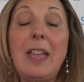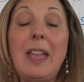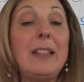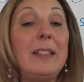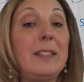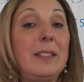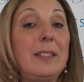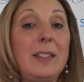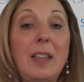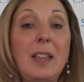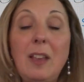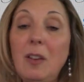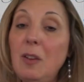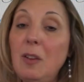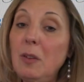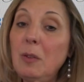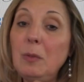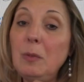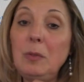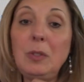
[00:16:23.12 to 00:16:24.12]
and say,
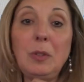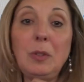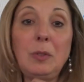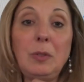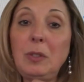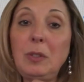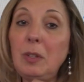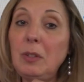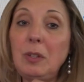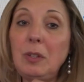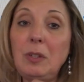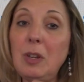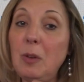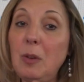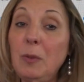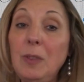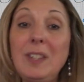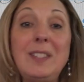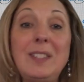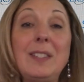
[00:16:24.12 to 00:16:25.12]
oh, no, no, no, no,
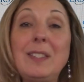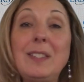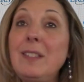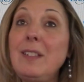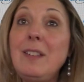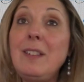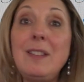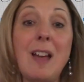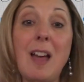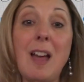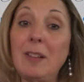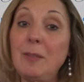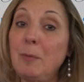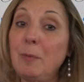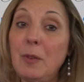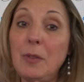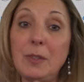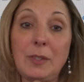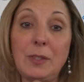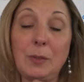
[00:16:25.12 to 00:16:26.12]
no, this is not
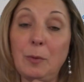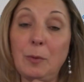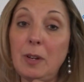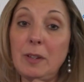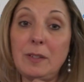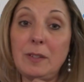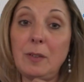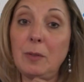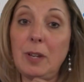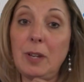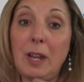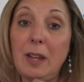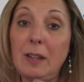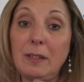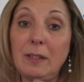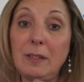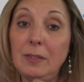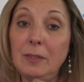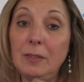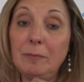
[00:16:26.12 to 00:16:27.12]
where the story's going to
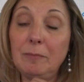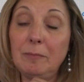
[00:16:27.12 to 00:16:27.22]
end.